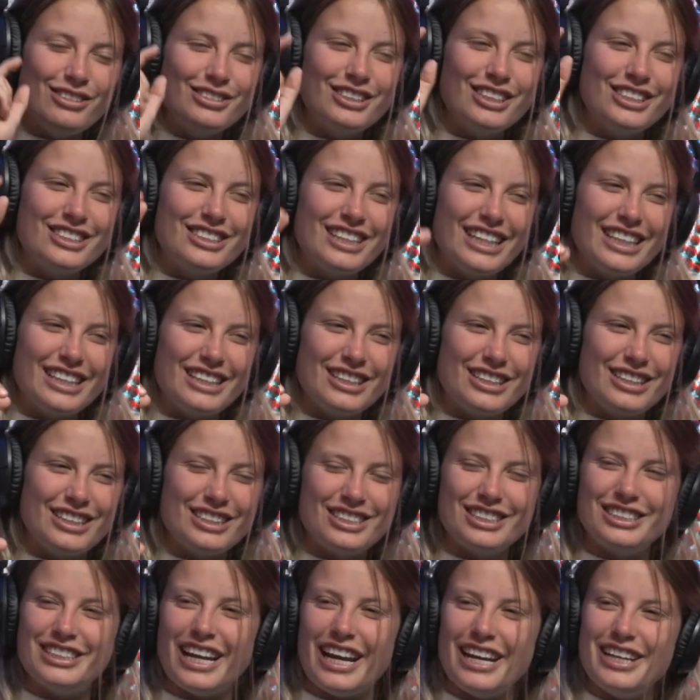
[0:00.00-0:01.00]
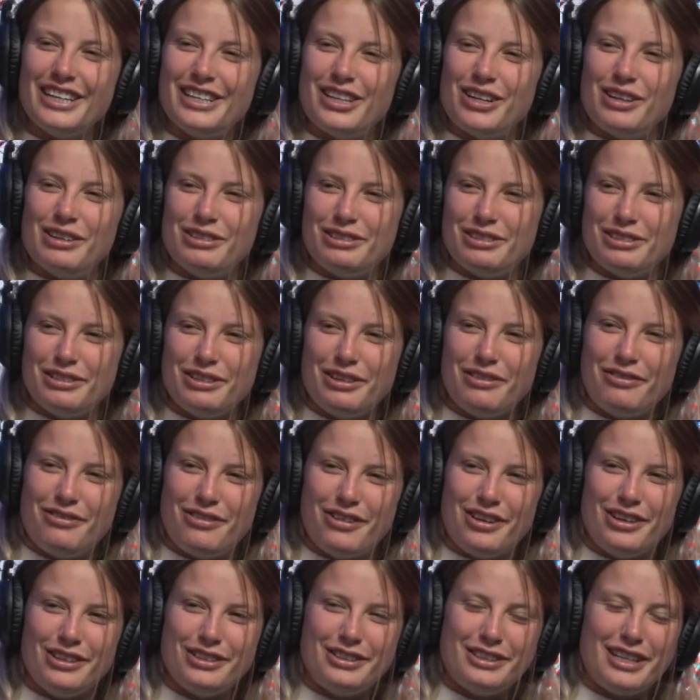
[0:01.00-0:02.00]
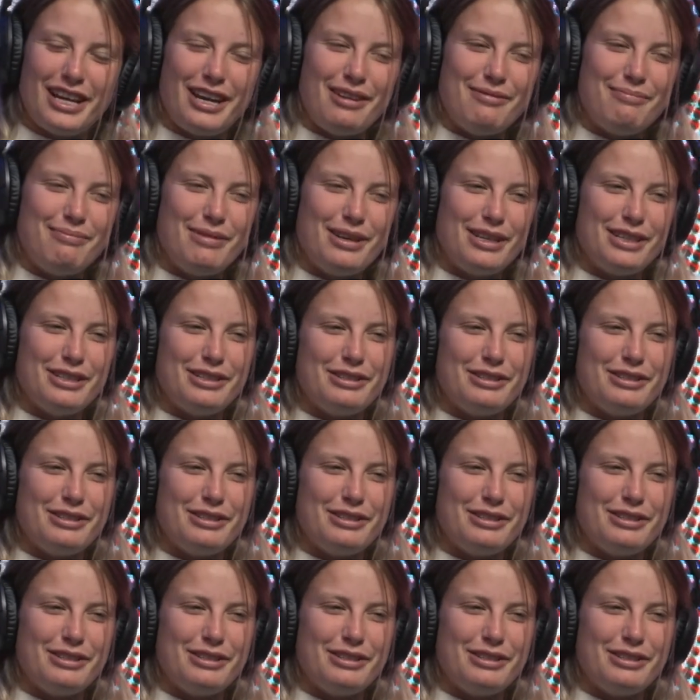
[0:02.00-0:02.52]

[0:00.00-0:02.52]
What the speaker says: I was going to say the state coach on your first game picking